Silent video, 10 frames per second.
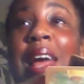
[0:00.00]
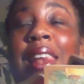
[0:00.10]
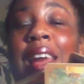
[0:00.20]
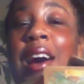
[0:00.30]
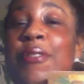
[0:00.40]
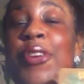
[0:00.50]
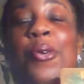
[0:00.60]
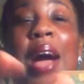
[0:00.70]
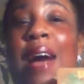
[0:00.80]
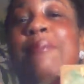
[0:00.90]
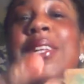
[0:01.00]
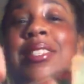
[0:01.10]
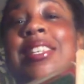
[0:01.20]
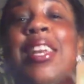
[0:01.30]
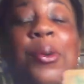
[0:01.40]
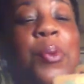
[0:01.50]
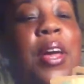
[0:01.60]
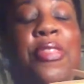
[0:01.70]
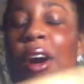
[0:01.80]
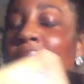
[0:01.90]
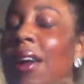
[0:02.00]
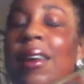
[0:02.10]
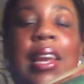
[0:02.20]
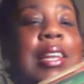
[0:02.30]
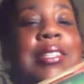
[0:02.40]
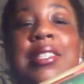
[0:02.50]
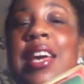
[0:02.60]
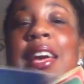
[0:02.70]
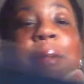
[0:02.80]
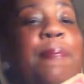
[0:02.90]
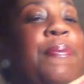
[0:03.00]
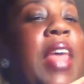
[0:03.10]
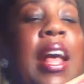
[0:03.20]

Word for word: love, you have been dealing with, listen,